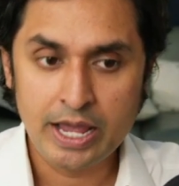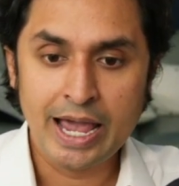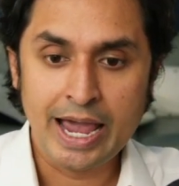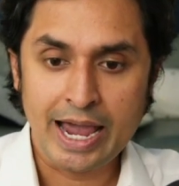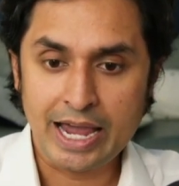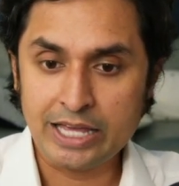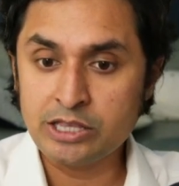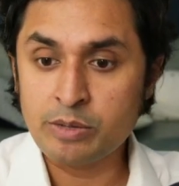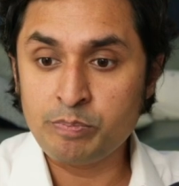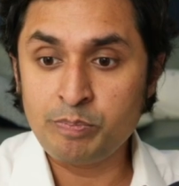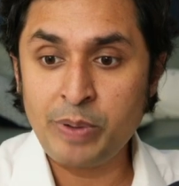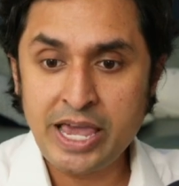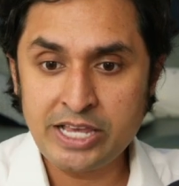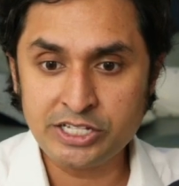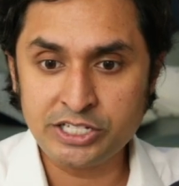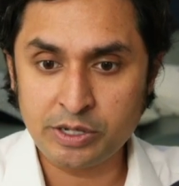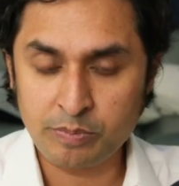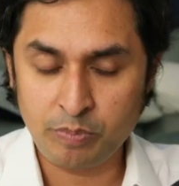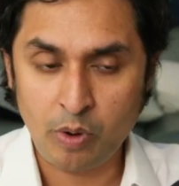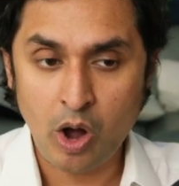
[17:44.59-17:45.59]
And the
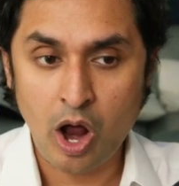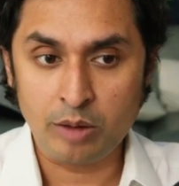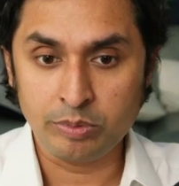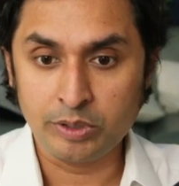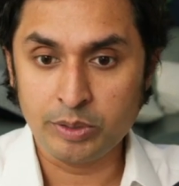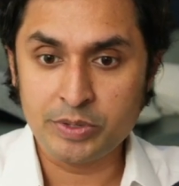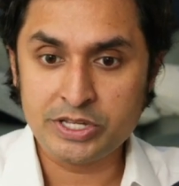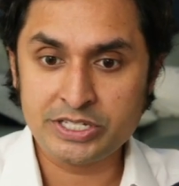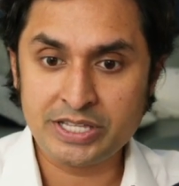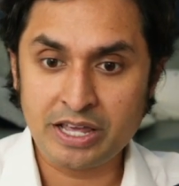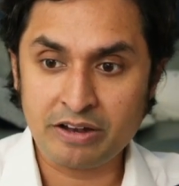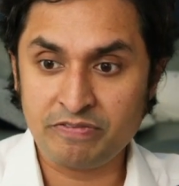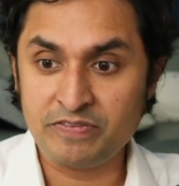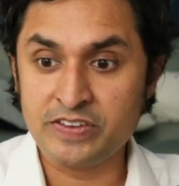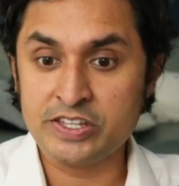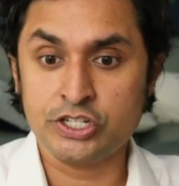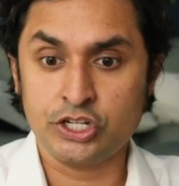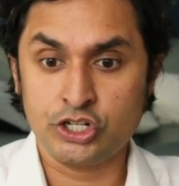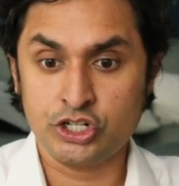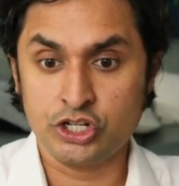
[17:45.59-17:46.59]
basic problem is that
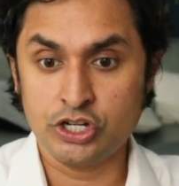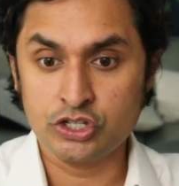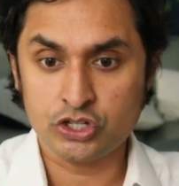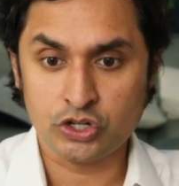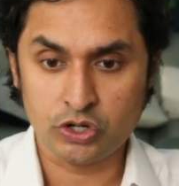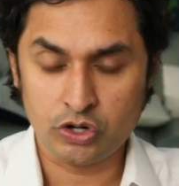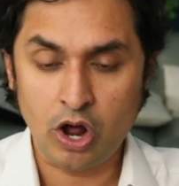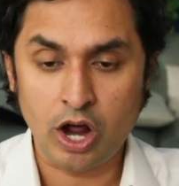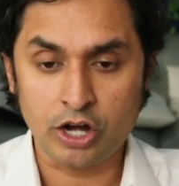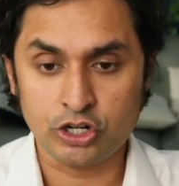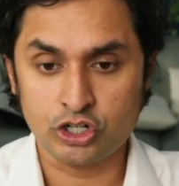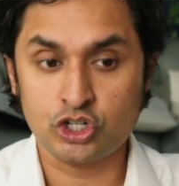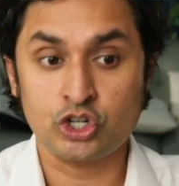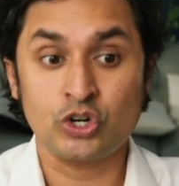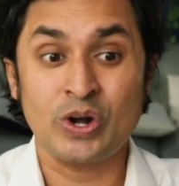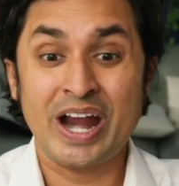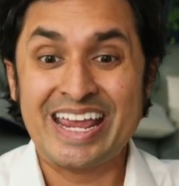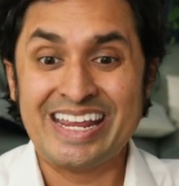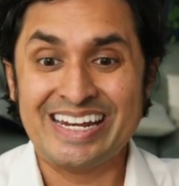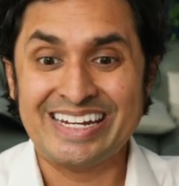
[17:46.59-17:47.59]
physicians are not
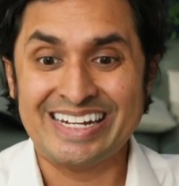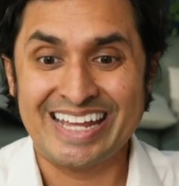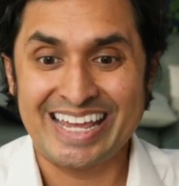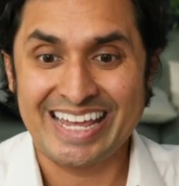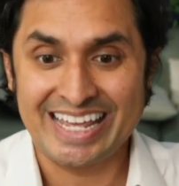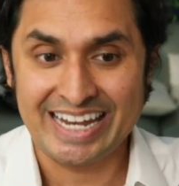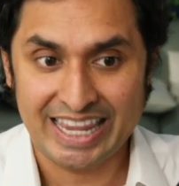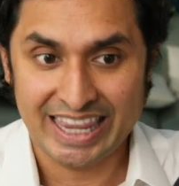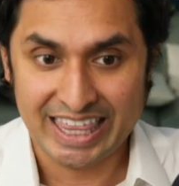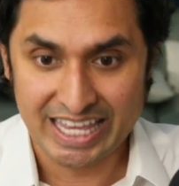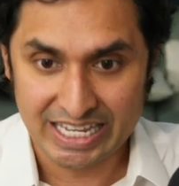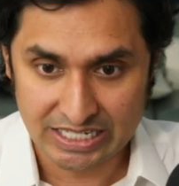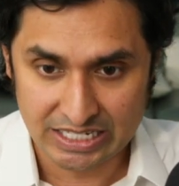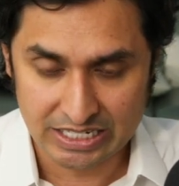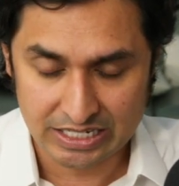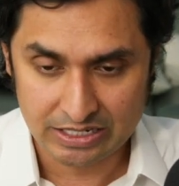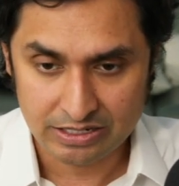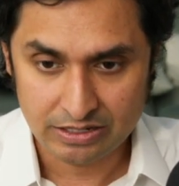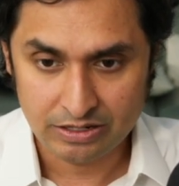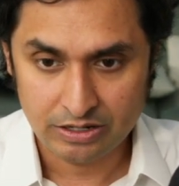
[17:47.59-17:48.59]
trained in
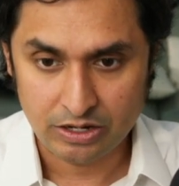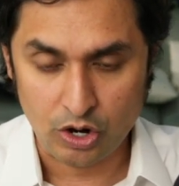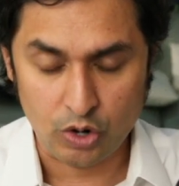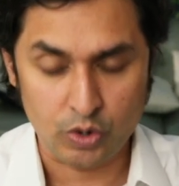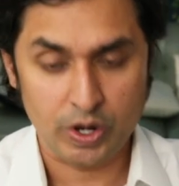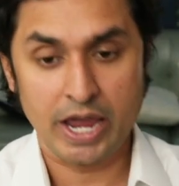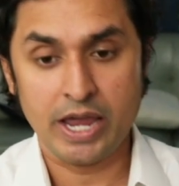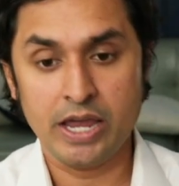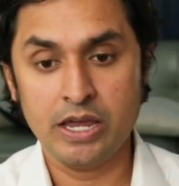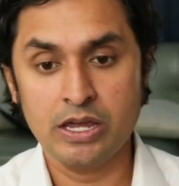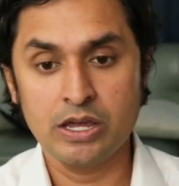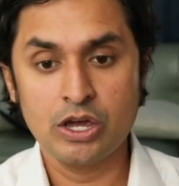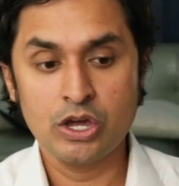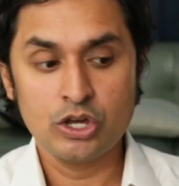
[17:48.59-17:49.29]
this, okay?